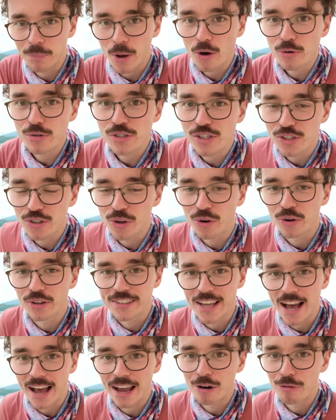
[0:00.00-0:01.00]
post your
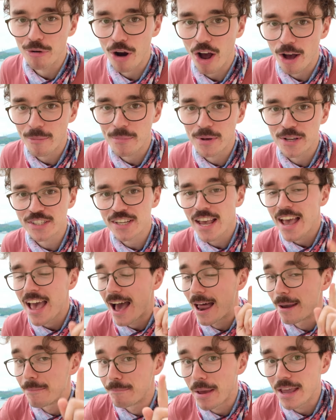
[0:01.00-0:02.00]
dioramas,
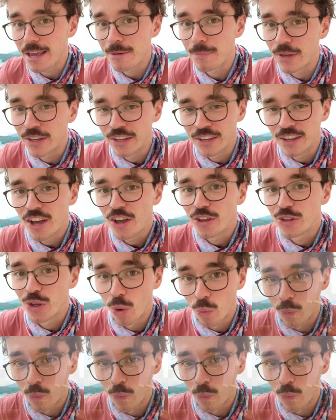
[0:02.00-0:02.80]
and maybe you'll